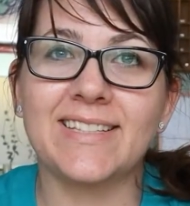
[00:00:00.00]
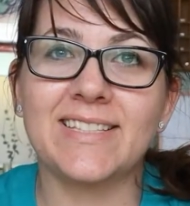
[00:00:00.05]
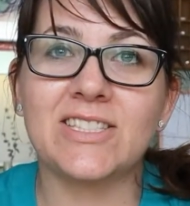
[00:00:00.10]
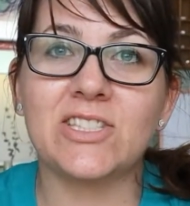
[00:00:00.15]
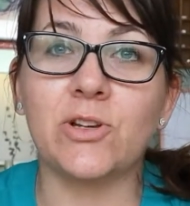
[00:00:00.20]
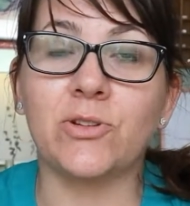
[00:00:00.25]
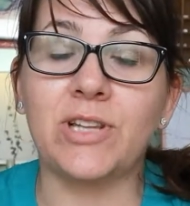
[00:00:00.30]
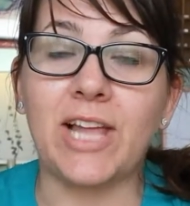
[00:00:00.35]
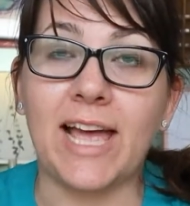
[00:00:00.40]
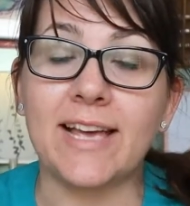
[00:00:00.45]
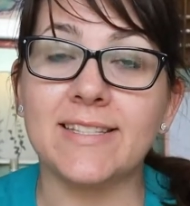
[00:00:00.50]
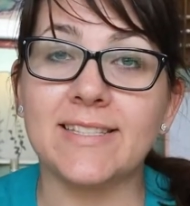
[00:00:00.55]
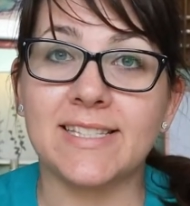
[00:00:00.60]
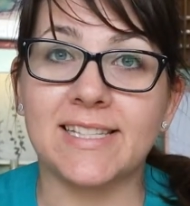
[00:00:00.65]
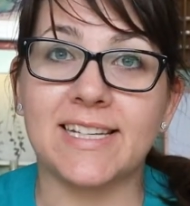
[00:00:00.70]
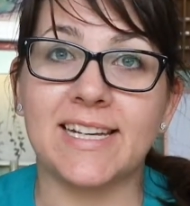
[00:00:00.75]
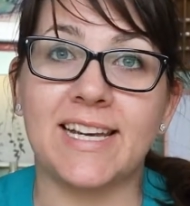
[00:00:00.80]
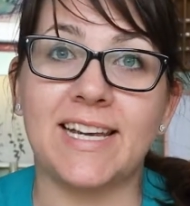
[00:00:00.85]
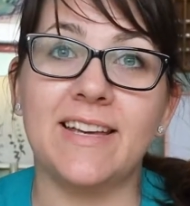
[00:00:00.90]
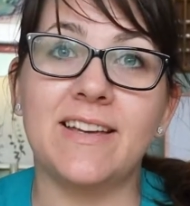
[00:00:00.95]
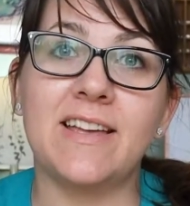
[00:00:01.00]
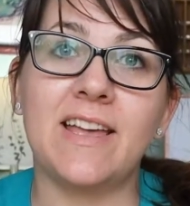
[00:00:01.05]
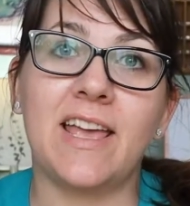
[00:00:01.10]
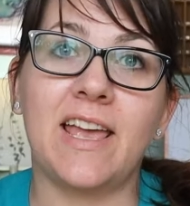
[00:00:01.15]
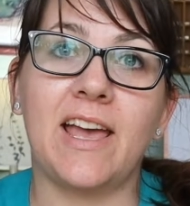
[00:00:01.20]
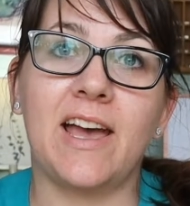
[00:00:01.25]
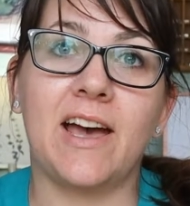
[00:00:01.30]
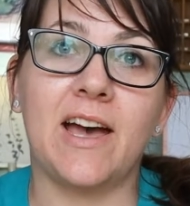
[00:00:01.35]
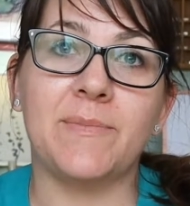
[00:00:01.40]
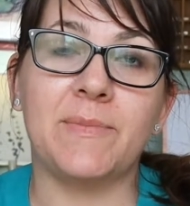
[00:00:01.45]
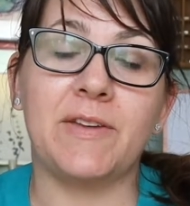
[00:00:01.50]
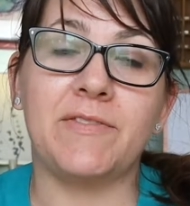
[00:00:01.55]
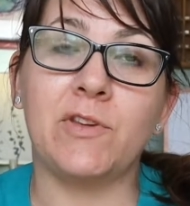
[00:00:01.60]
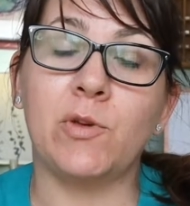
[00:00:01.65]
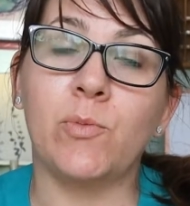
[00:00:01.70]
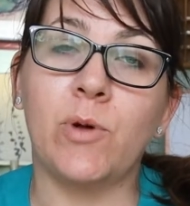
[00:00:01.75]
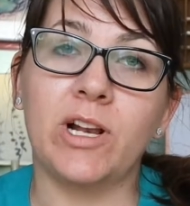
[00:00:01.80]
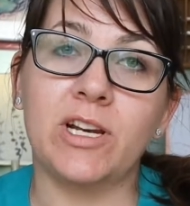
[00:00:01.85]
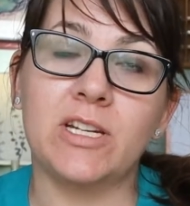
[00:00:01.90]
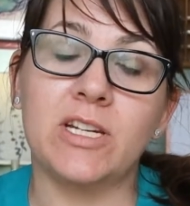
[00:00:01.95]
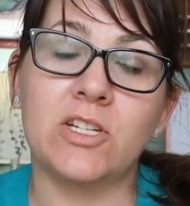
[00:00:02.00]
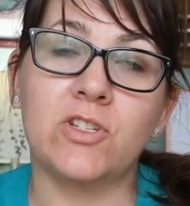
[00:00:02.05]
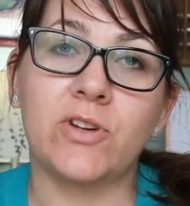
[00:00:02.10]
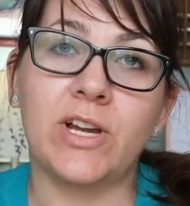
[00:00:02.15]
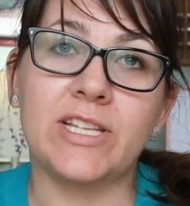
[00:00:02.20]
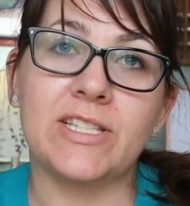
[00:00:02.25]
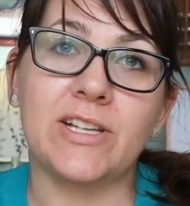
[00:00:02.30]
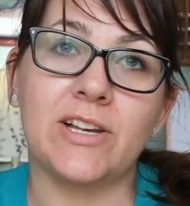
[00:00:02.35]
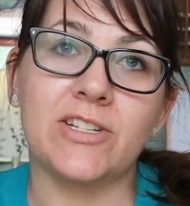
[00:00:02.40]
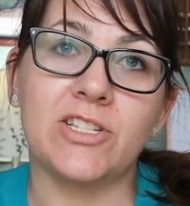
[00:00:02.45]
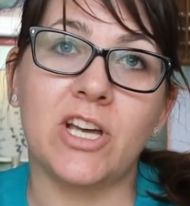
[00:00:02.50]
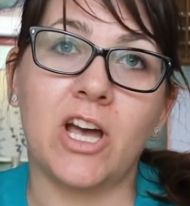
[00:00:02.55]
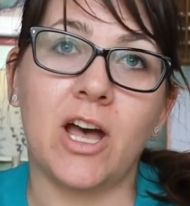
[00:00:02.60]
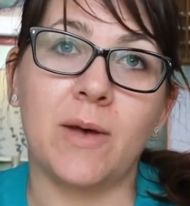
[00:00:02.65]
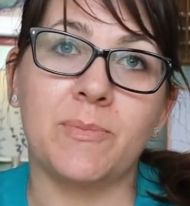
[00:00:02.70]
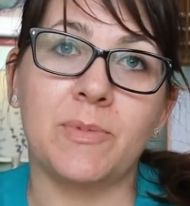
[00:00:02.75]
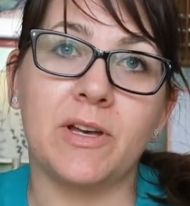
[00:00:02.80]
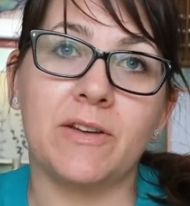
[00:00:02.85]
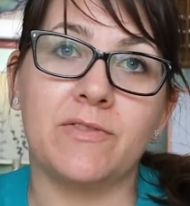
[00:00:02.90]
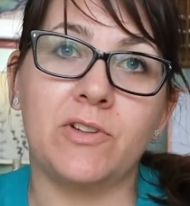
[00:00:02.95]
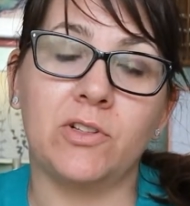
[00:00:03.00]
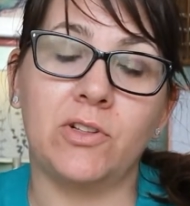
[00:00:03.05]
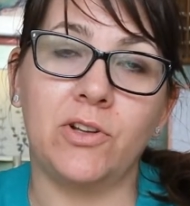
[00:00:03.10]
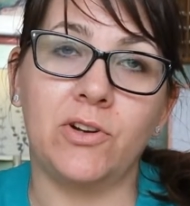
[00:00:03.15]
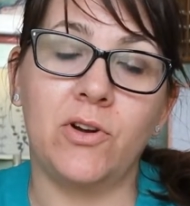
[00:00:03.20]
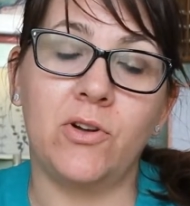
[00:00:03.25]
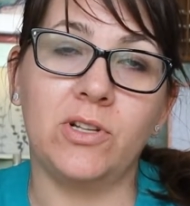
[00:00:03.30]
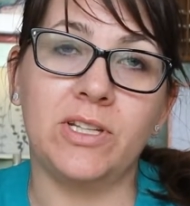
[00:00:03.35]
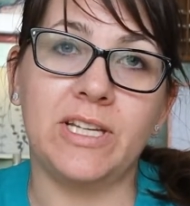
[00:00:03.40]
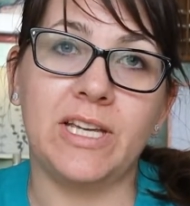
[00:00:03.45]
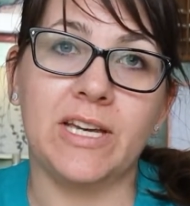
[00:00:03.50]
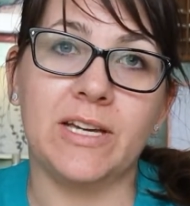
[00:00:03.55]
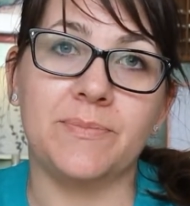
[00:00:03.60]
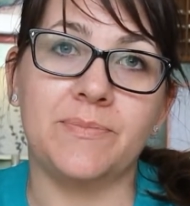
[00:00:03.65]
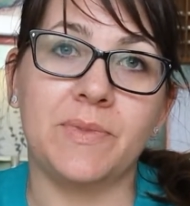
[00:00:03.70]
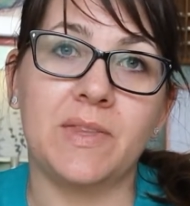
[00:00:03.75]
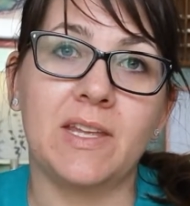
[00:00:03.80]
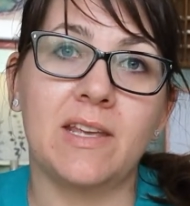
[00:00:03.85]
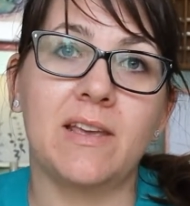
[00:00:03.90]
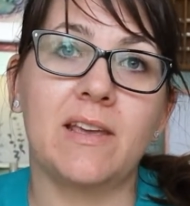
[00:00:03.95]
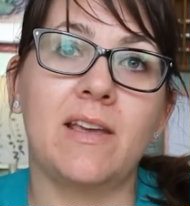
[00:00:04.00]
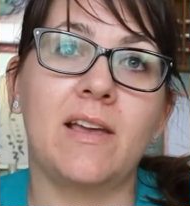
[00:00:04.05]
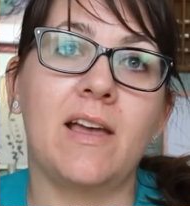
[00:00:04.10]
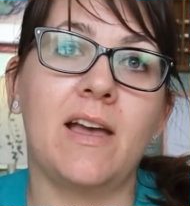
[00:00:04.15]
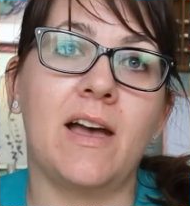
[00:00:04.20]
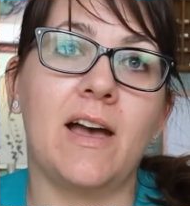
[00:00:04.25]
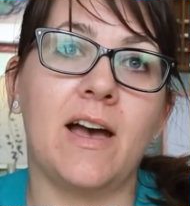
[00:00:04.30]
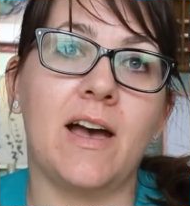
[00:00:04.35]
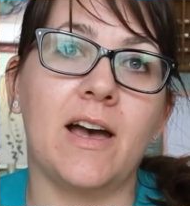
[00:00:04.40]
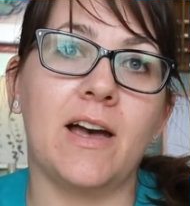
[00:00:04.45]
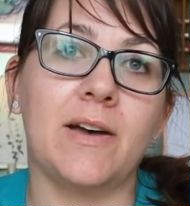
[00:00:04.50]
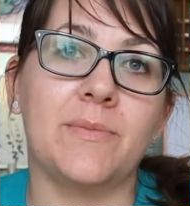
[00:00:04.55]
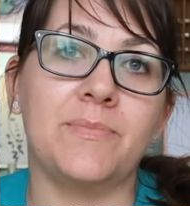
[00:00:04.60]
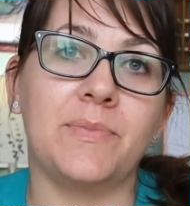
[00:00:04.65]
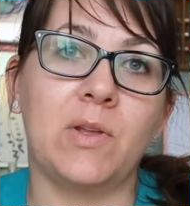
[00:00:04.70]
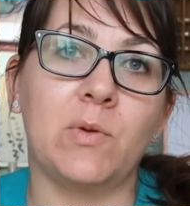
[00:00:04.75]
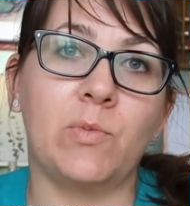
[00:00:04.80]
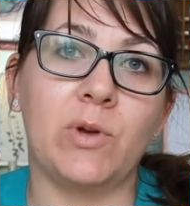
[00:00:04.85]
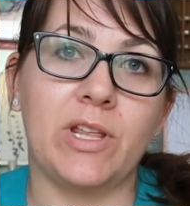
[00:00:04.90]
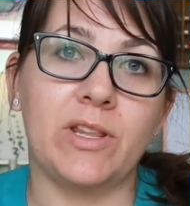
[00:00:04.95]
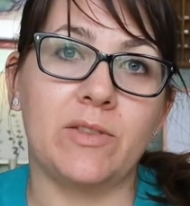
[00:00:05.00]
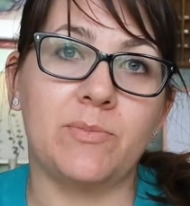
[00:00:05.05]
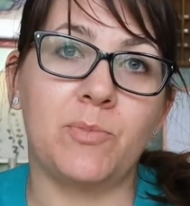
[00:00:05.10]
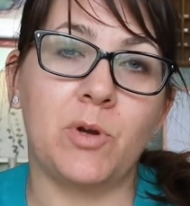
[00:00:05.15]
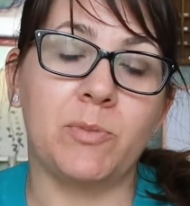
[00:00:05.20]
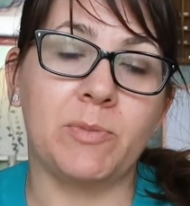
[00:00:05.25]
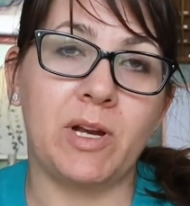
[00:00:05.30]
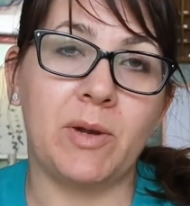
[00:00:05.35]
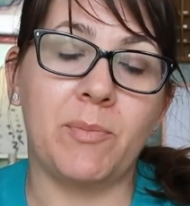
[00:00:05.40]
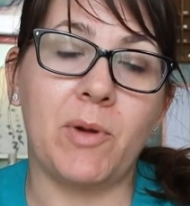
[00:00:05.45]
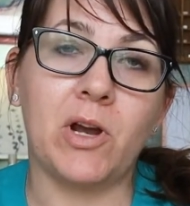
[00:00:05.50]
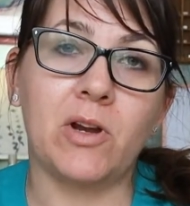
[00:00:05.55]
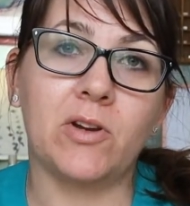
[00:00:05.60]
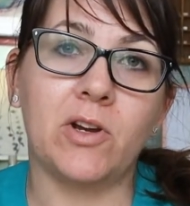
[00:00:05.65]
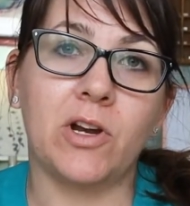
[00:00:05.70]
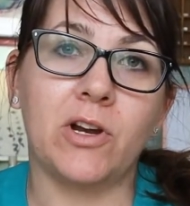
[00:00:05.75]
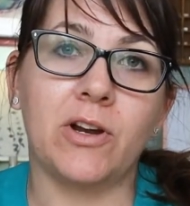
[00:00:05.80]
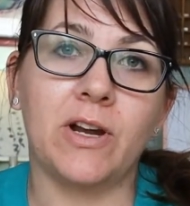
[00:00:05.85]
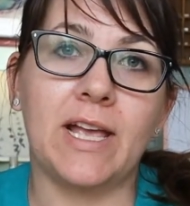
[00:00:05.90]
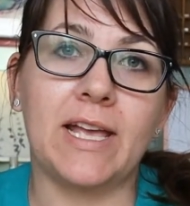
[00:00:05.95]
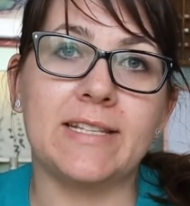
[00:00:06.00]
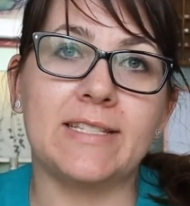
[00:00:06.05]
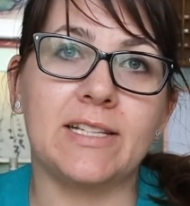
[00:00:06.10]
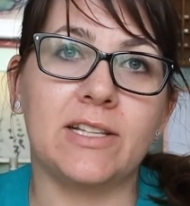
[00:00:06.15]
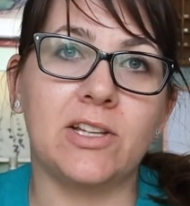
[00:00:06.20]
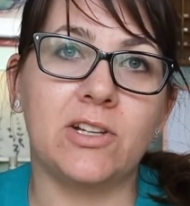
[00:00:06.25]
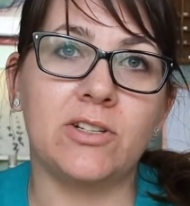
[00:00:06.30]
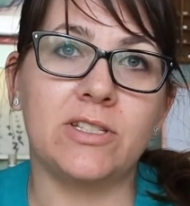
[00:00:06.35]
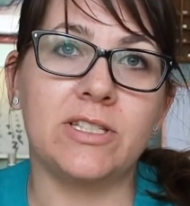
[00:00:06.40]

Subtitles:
So lastly, if you wanted to trace on top of your linoleum with permanent marker, it's a little